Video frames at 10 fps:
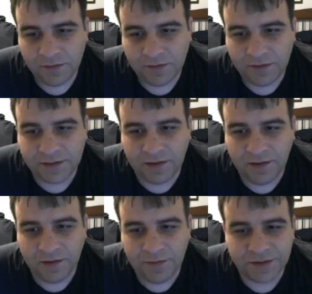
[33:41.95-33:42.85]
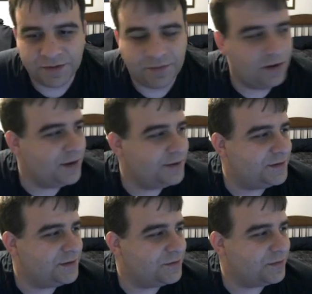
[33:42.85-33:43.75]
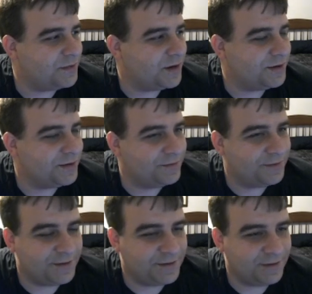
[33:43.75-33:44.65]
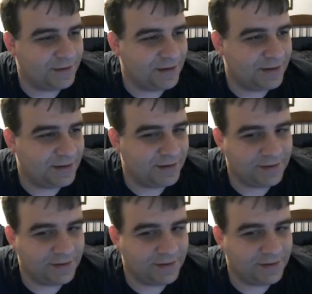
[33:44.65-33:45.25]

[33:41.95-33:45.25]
he's got a little bit of small head syndrome, kind of, like,